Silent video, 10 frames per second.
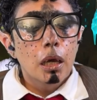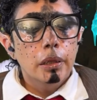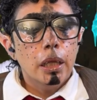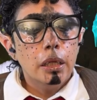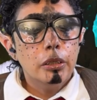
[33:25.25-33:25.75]

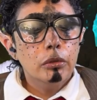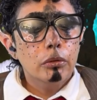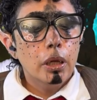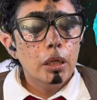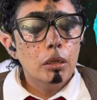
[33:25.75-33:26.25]
that
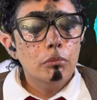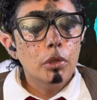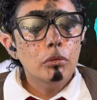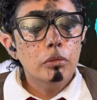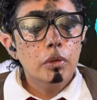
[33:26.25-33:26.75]
integrated
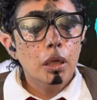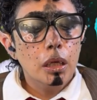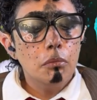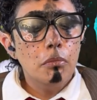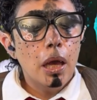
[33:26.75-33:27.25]

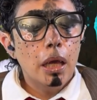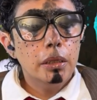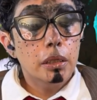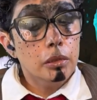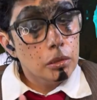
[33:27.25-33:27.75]
music and
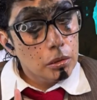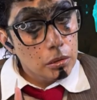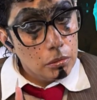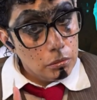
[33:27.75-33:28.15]
madness